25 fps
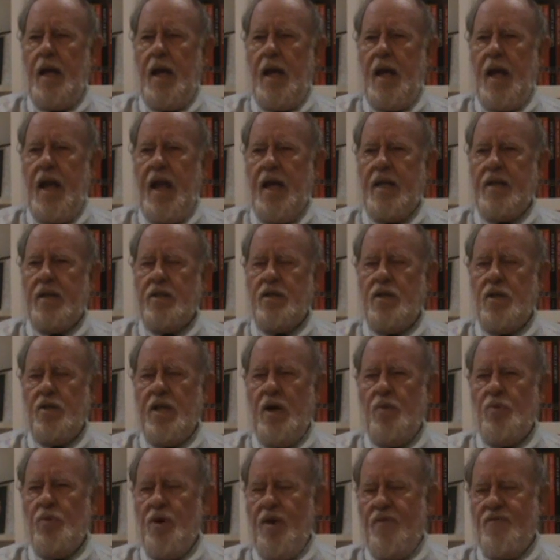And so
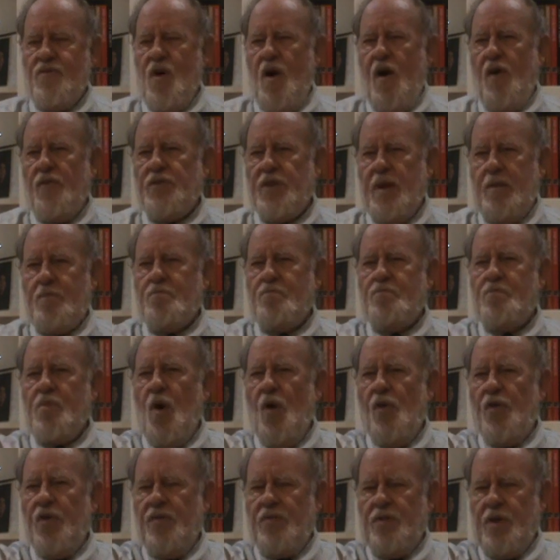they were involved in
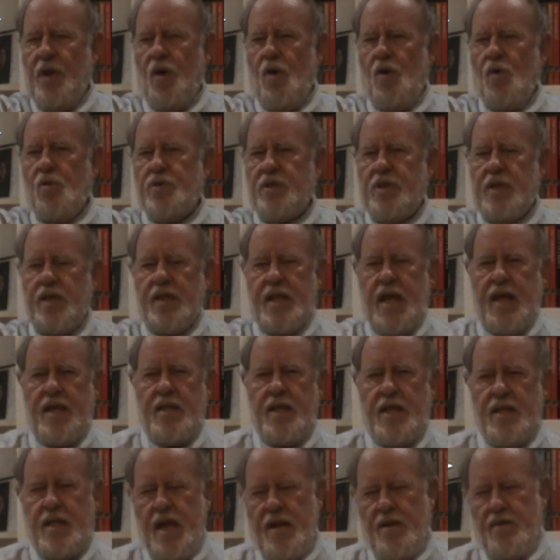both of those, and
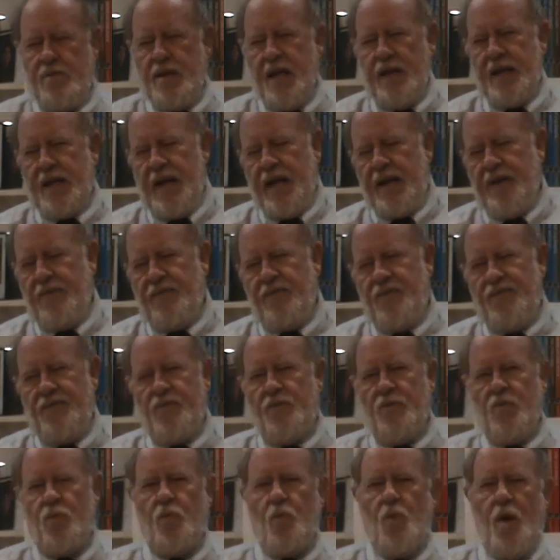they kind of
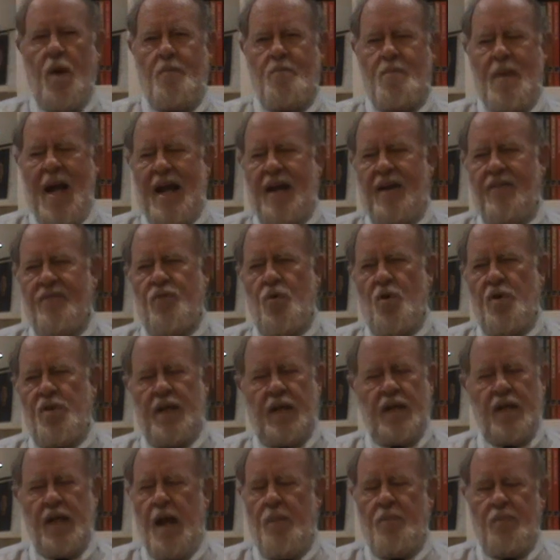went back and forth
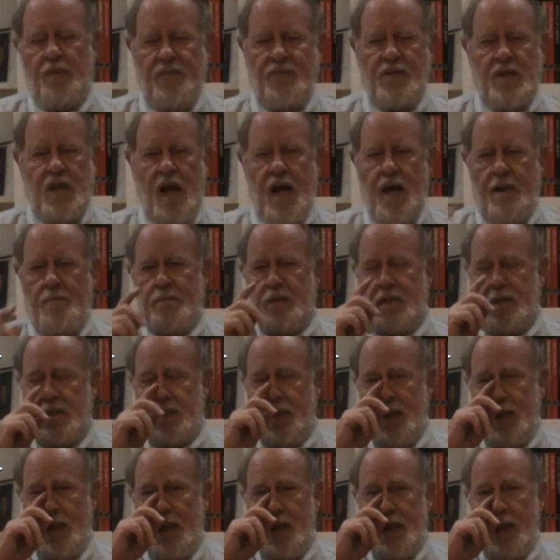a couple of times.
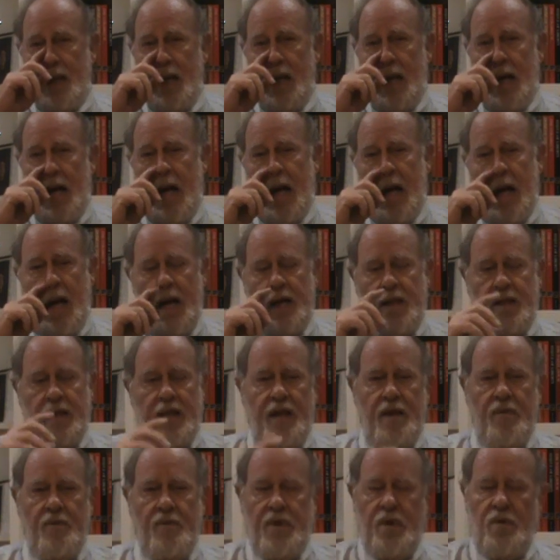
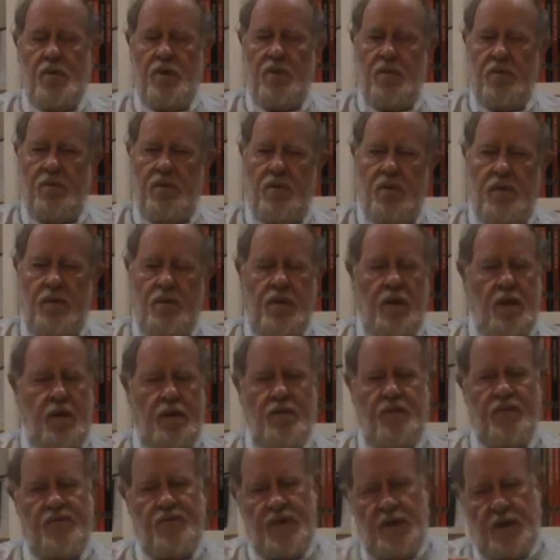They were
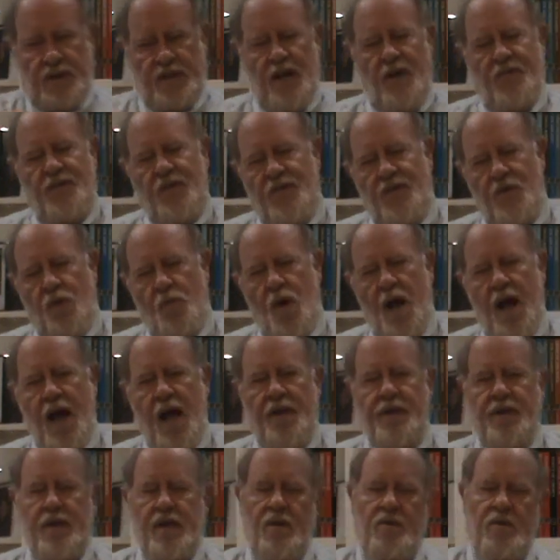in Philadelphia for a
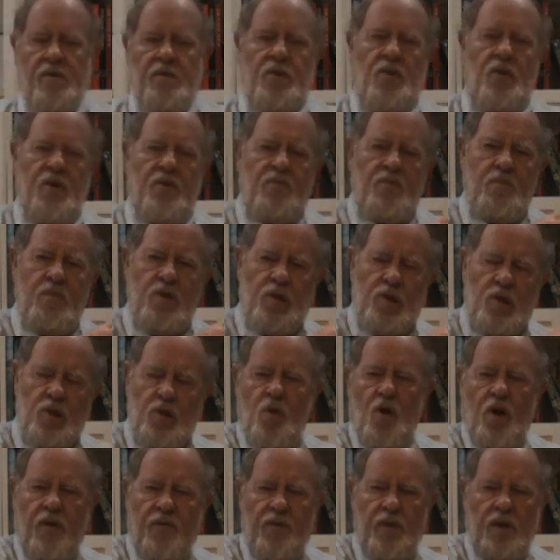while, and they were going to New
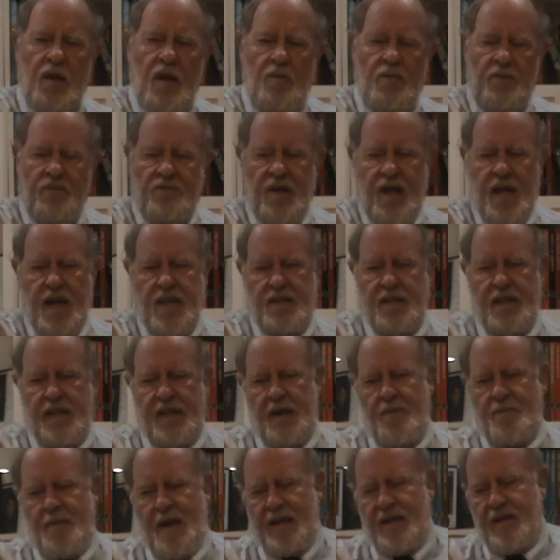York for a couple of days. They
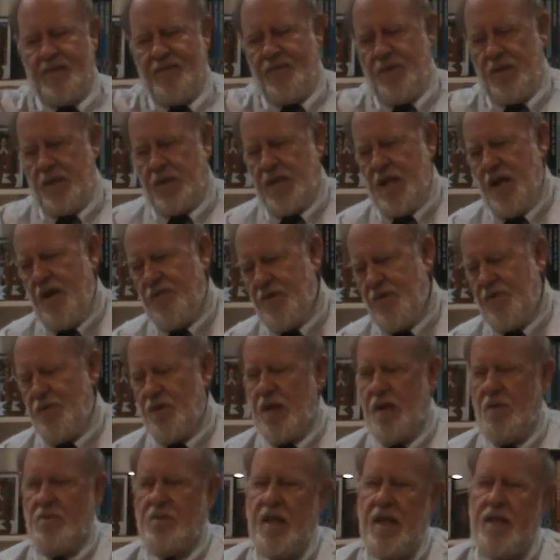come back to Philadelphia for a
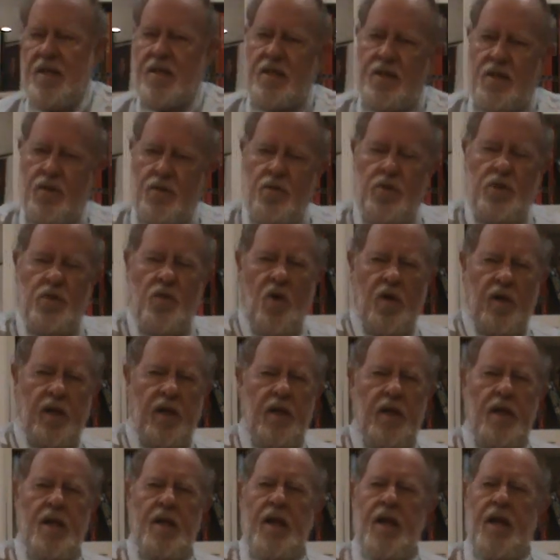couple of days at New York,
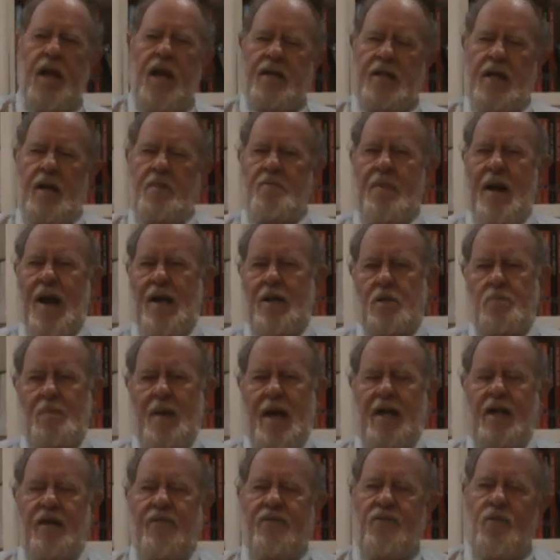and they bounced
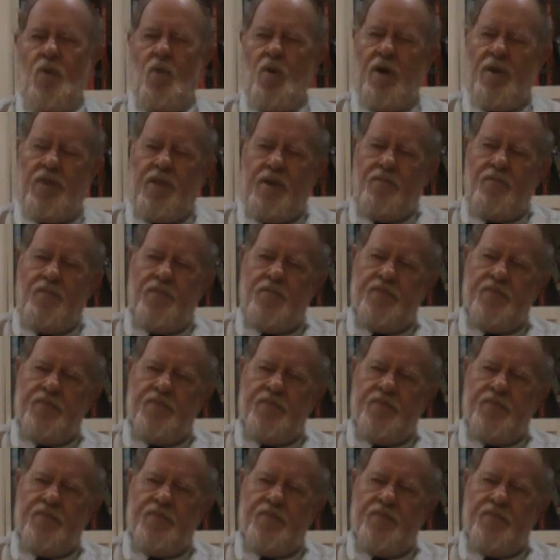back and forth.